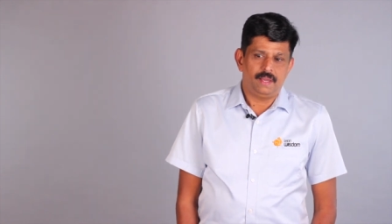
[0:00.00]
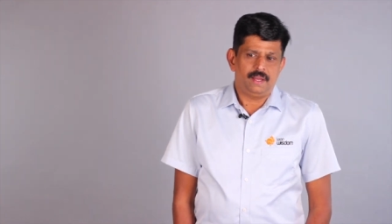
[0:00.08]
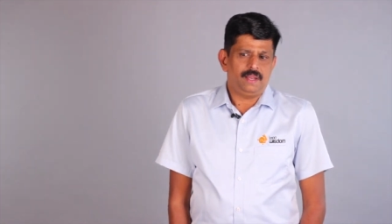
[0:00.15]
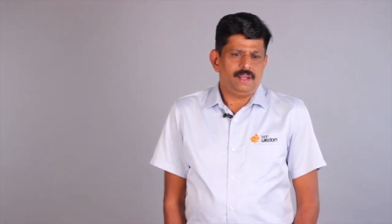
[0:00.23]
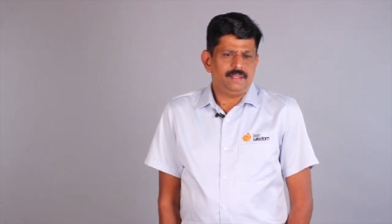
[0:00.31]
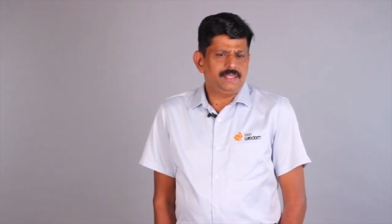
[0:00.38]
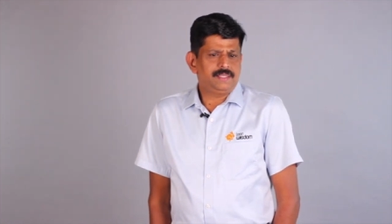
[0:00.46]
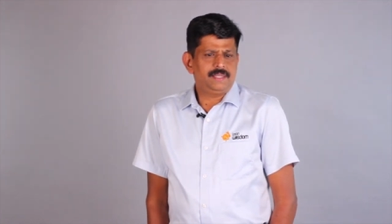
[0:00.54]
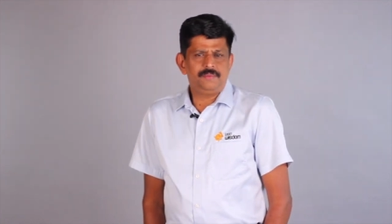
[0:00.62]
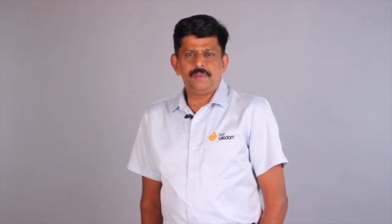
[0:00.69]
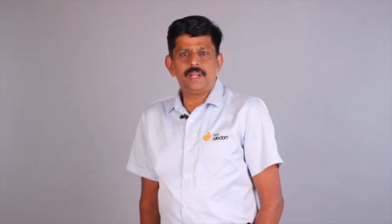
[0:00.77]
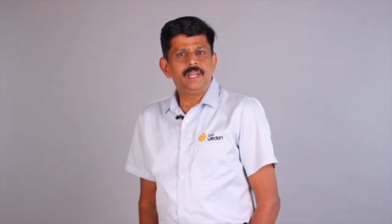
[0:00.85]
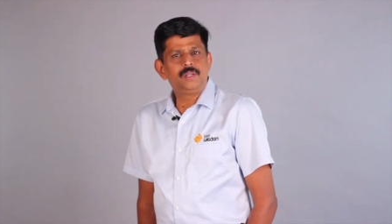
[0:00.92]
And they said,
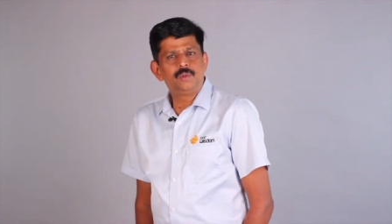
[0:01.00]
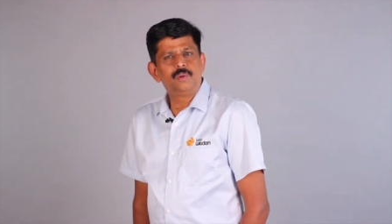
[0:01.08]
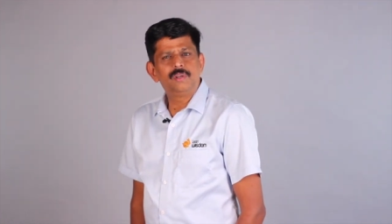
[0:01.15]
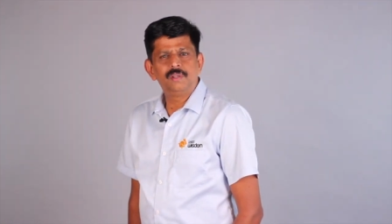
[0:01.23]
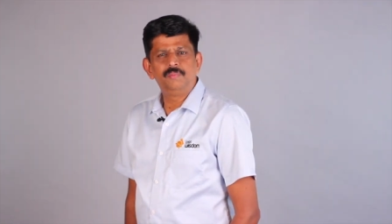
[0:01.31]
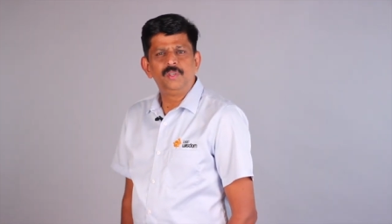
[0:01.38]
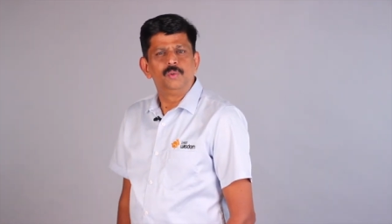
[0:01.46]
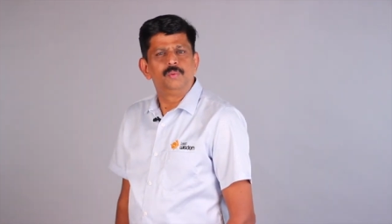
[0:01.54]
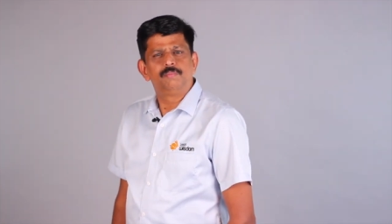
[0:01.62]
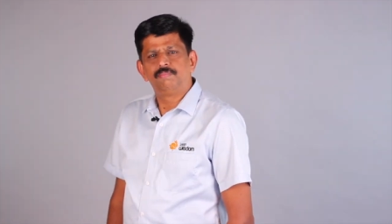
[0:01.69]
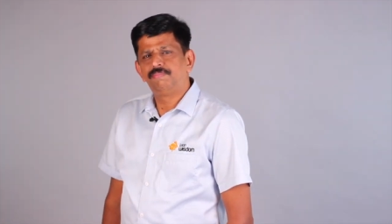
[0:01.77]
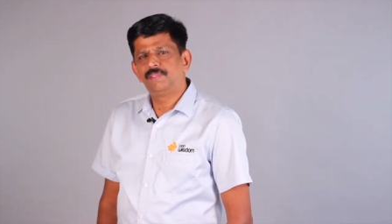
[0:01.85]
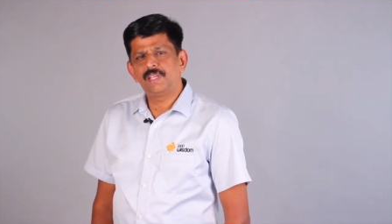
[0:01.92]
we write code and we do
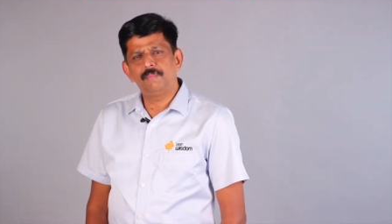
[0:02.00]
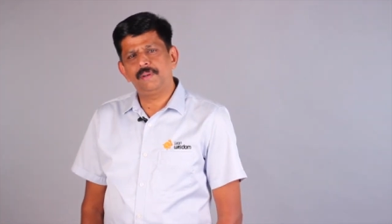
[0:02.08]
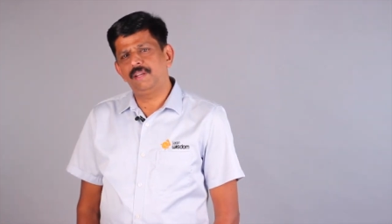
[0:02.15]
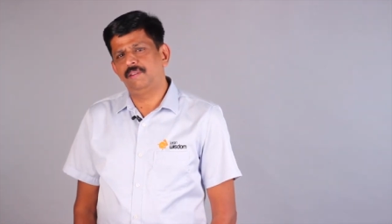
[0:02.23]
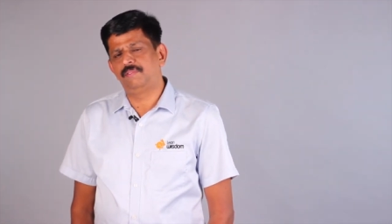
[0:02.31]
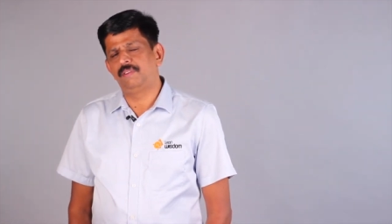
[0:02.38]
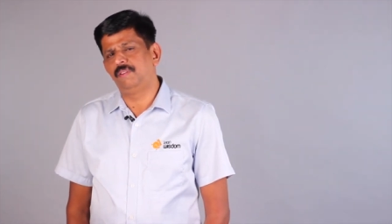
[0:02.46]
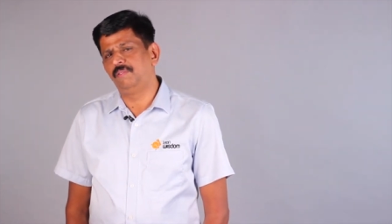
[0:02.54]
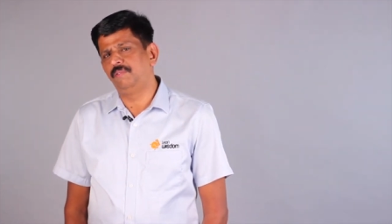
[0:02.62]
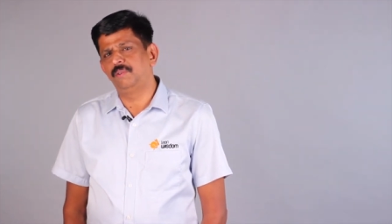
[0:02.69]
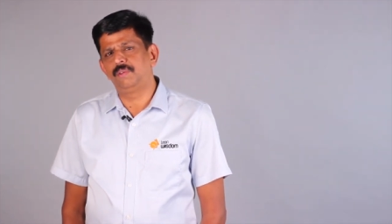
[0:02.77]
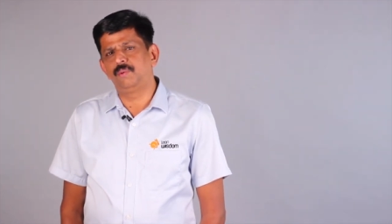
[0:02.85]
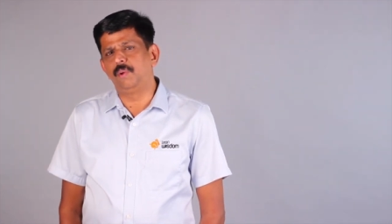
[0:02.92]
some kind of a
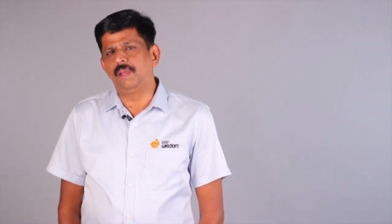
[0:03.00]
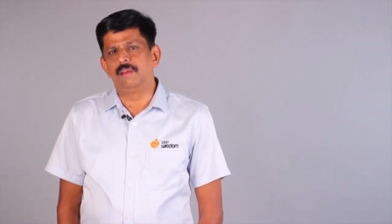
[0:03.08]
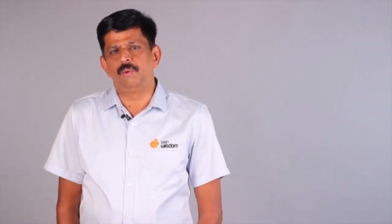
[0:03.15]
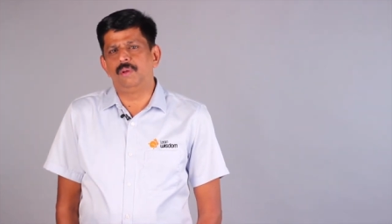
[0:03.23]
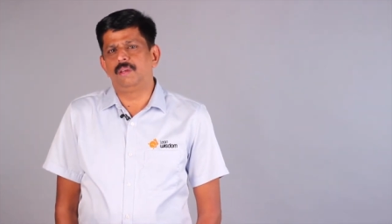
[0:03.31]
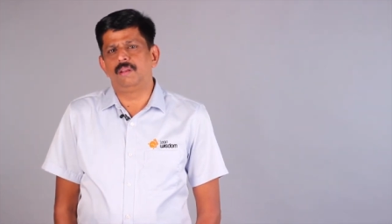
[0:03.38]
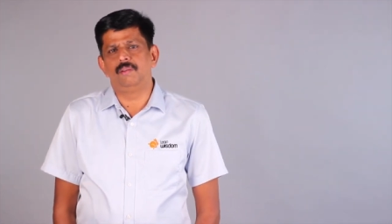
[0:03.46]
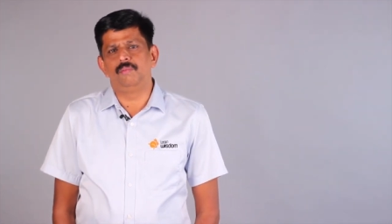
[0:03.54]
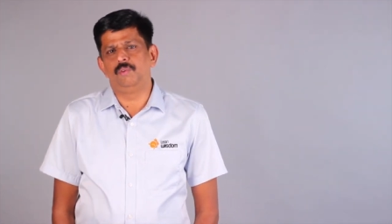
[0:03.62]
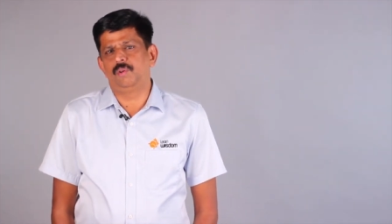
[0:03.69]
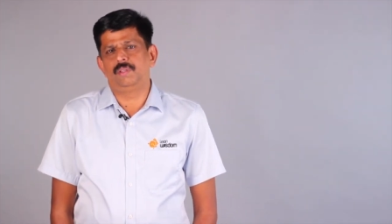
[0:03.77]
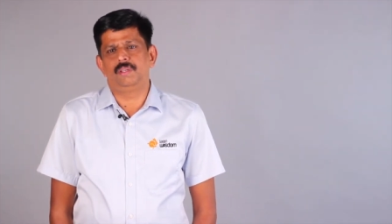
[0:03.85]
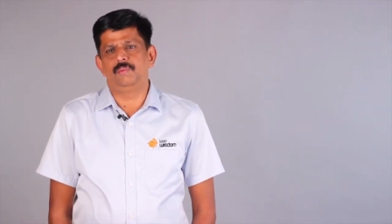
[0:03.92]
review, a quick
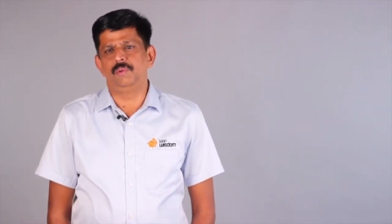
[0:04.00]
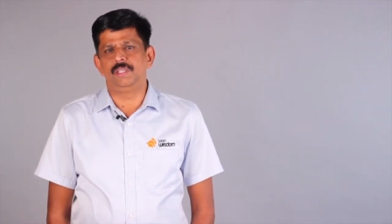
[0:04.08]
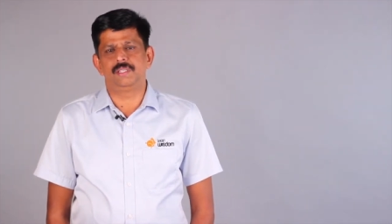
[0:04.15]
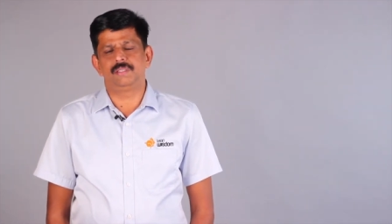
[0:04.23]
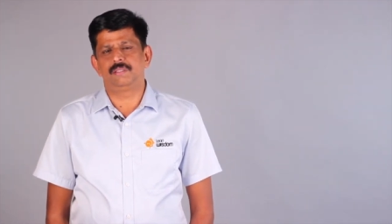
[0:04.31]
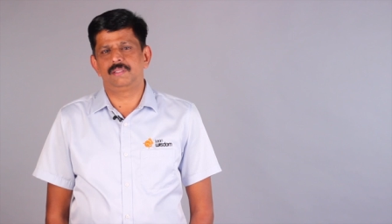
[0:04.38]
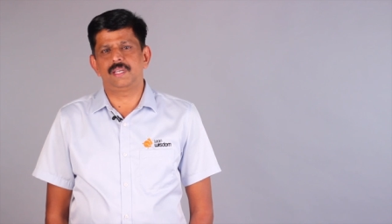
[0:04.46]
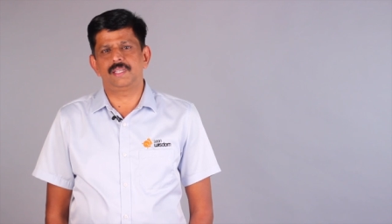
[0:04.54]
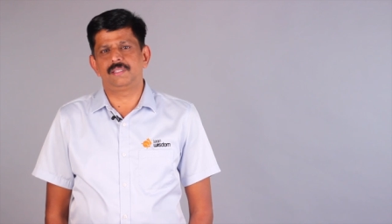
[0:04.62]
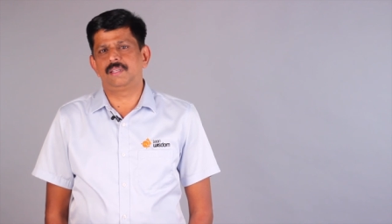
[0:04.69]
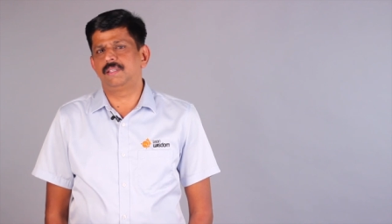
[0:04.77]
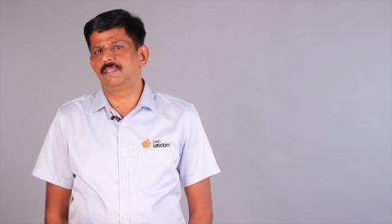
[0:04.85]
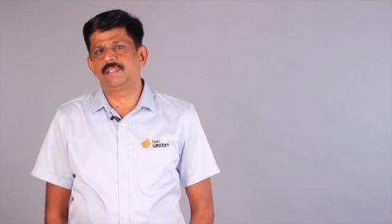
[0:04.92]
review, and then we just
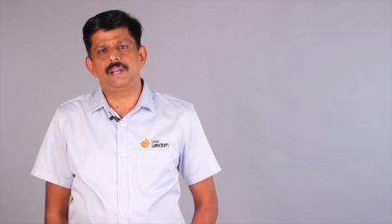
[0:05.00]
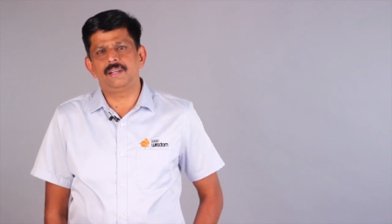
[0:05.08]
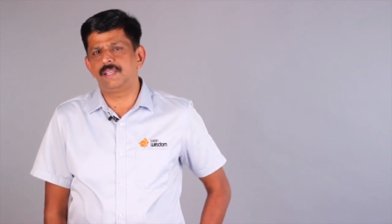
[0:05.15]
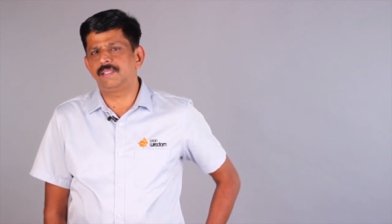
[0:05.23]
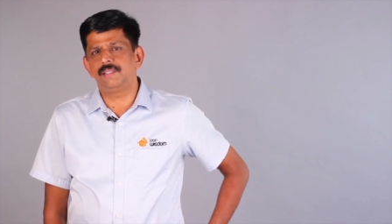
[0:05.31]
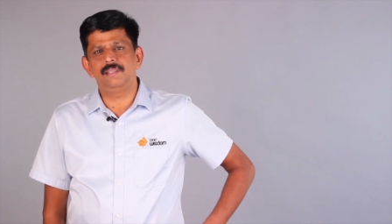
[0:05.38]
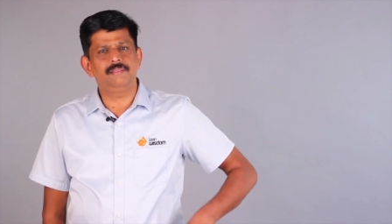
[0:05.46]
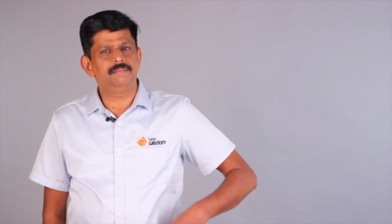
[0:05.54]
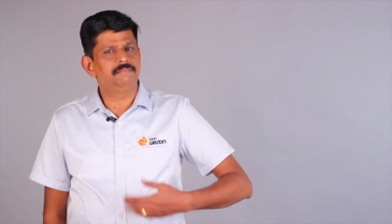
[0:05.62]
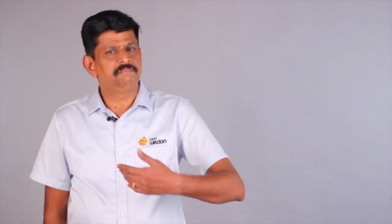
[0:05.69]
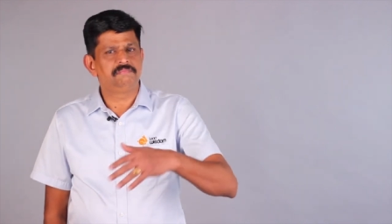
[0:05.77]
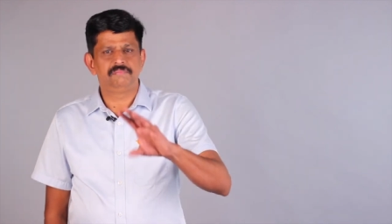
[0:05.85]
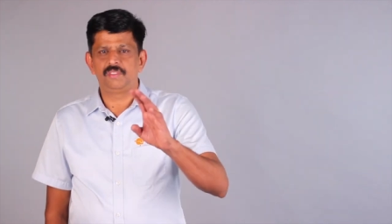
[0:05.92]
start testing,
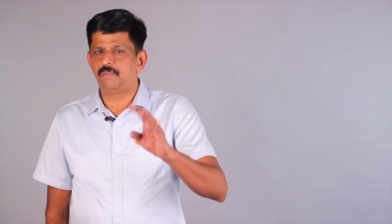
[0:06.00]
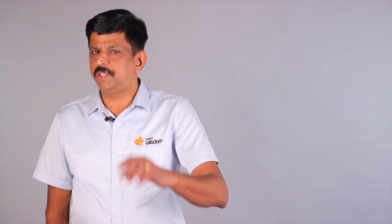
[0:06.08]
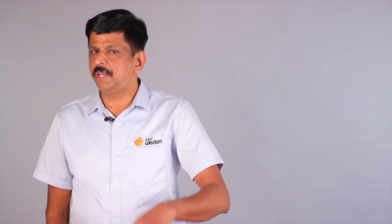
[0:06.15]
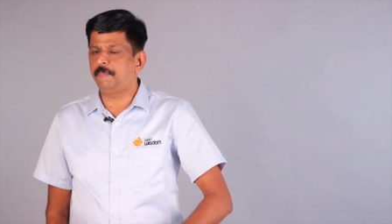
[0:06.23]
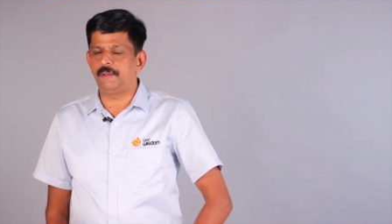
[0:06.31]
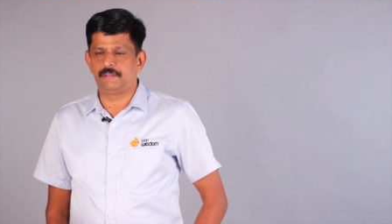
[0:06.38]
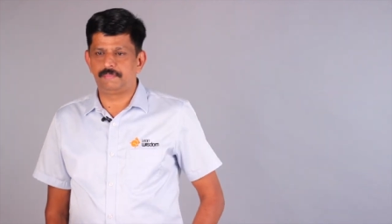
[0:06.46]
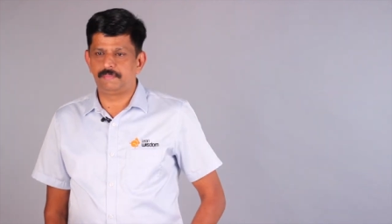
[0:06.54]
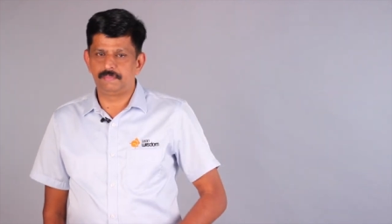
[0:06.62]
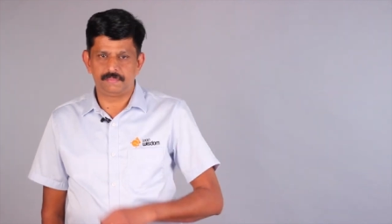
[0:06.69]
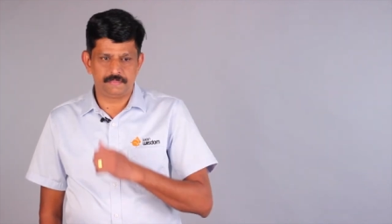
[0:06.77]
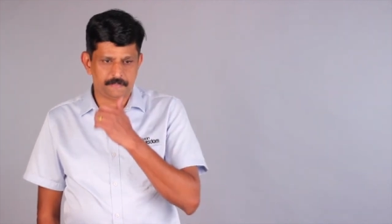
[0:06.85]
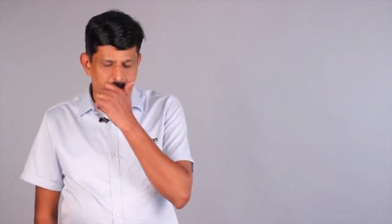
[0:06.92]
we ship it,
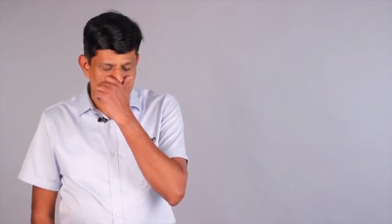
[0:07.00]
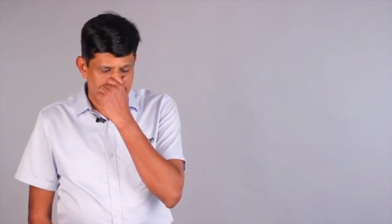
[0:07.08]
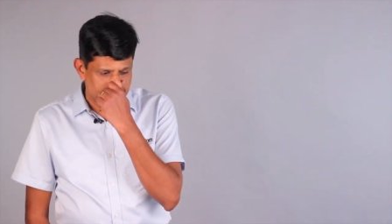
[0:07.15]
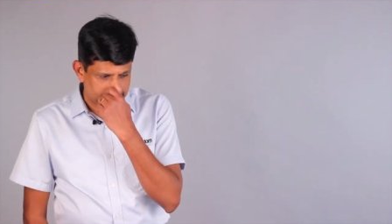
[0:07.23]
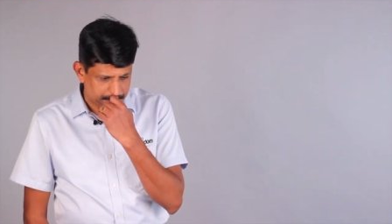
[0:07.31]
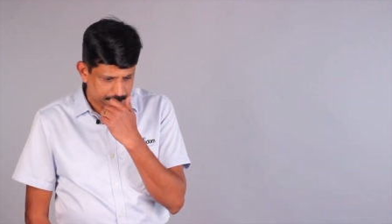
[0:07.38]
right?